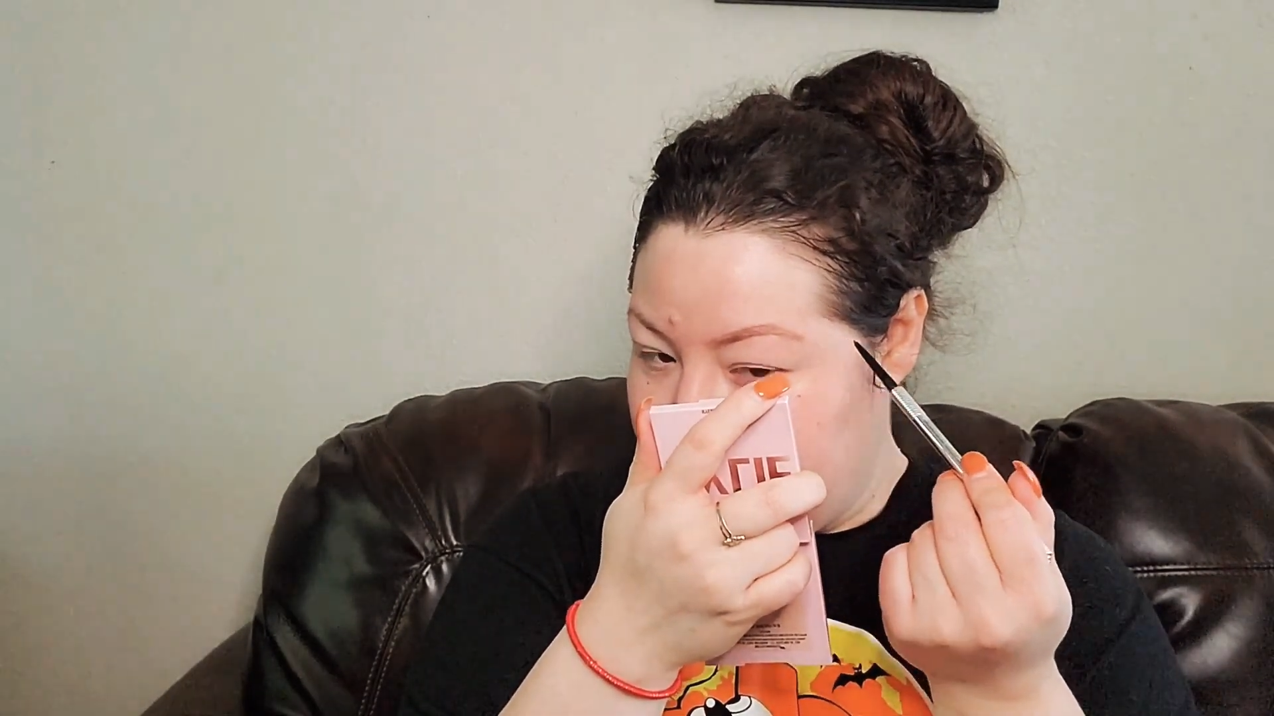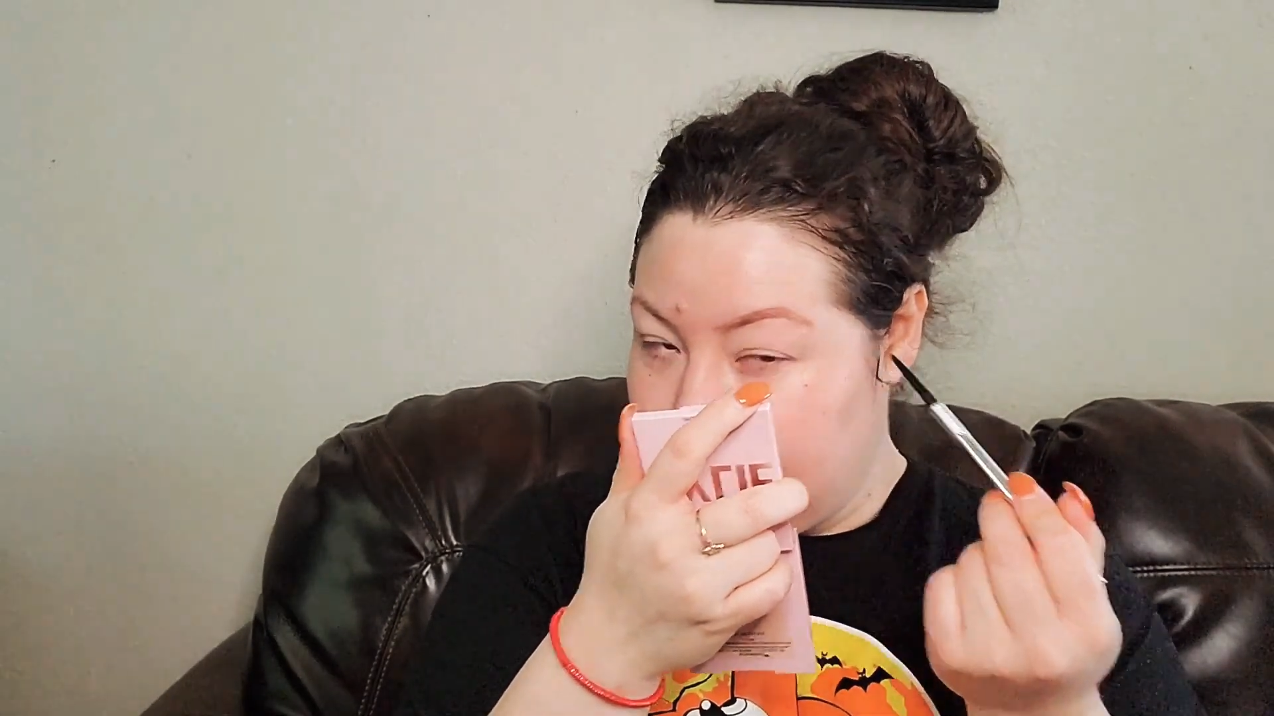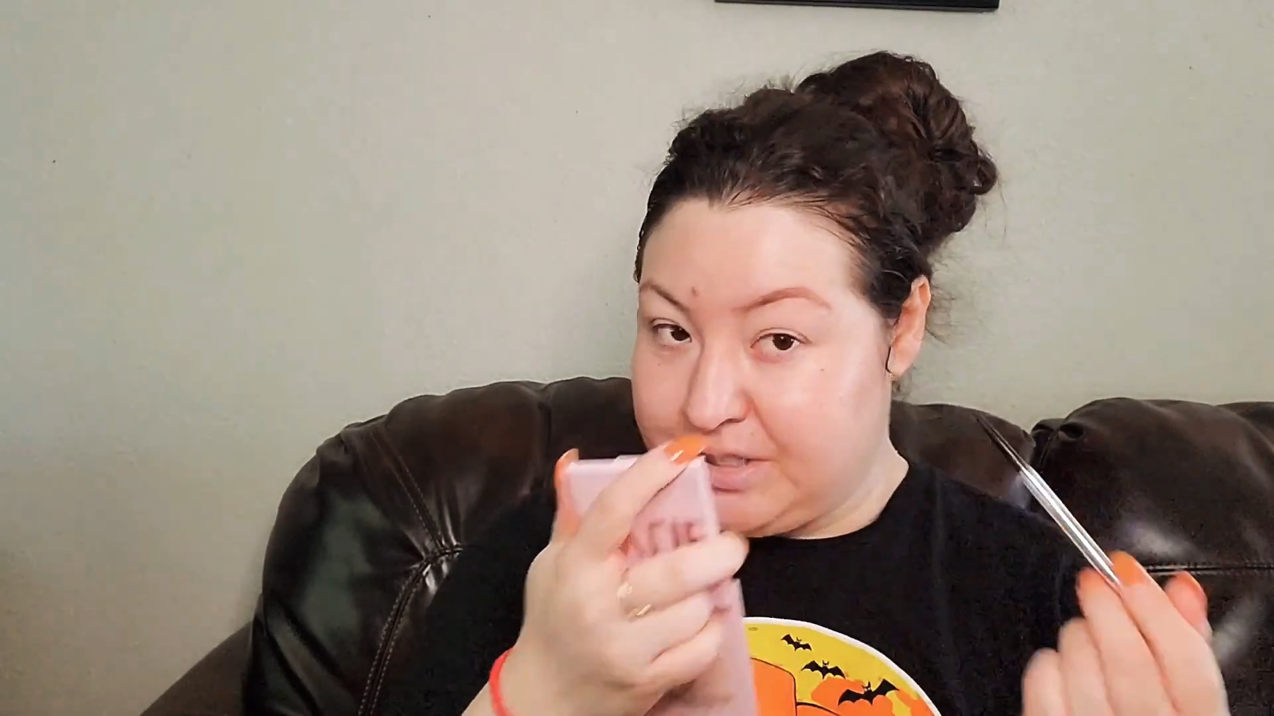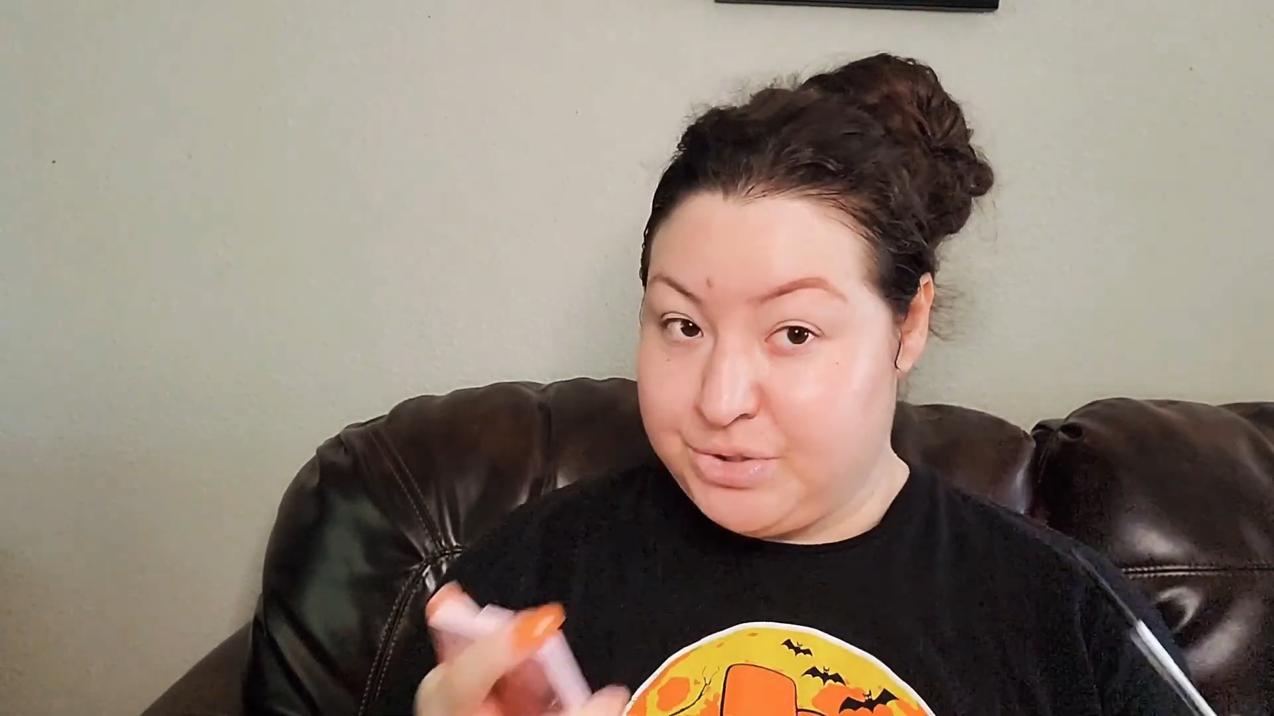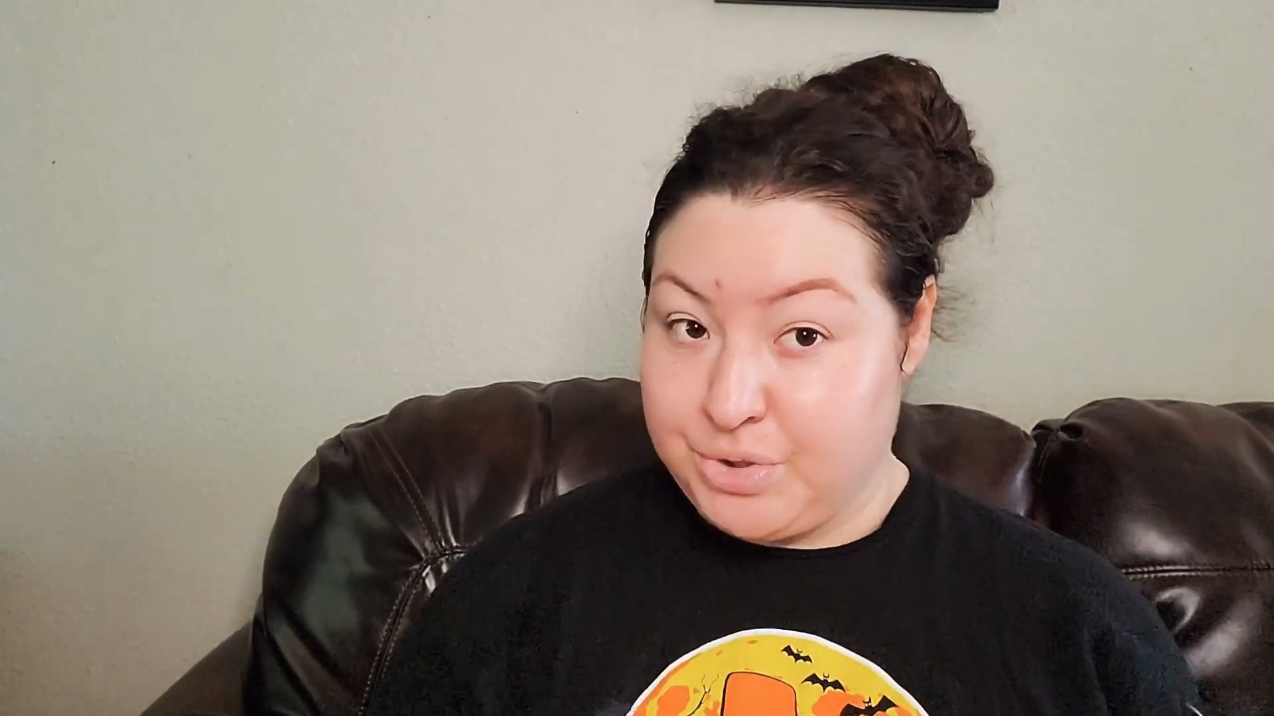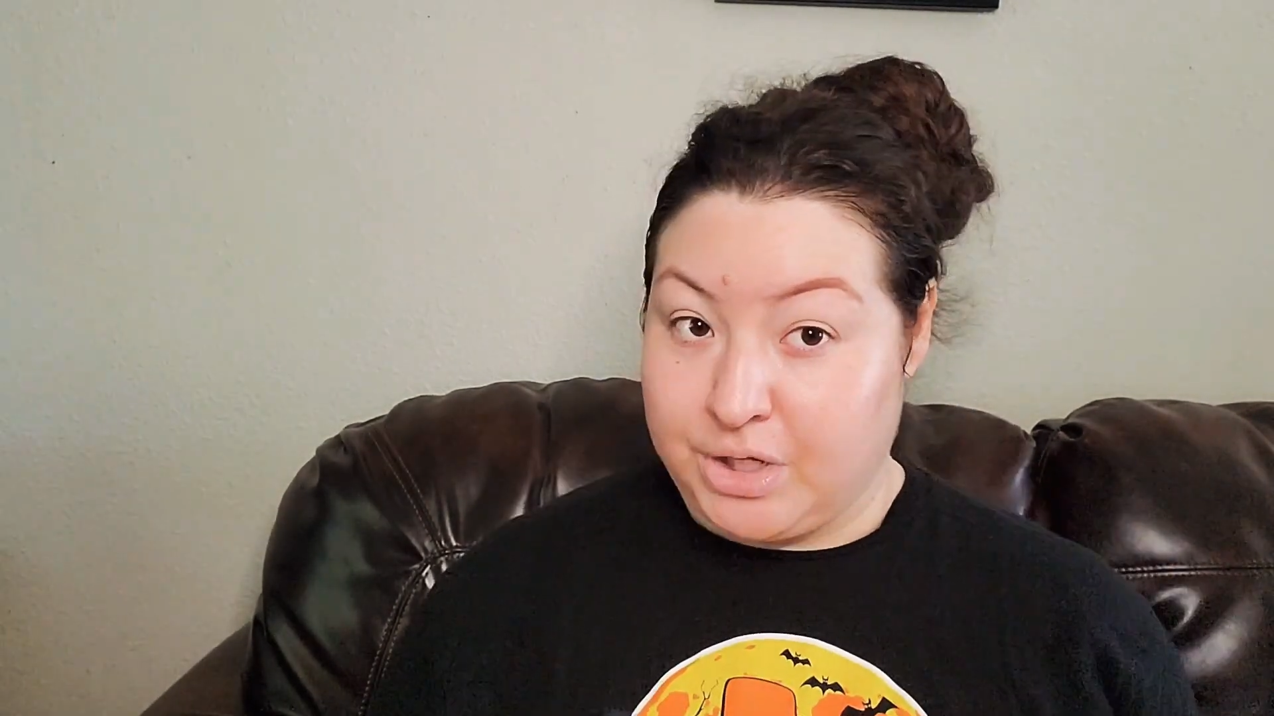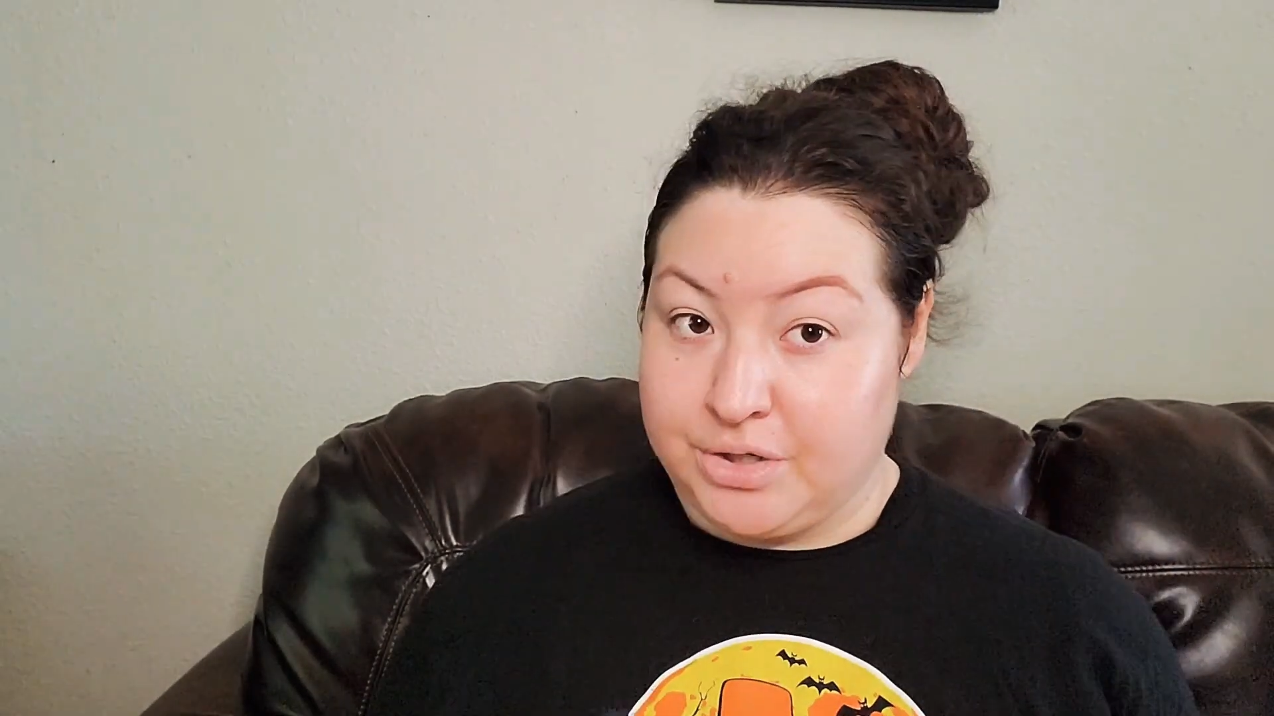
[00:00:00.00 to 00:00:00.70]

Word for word: kids trick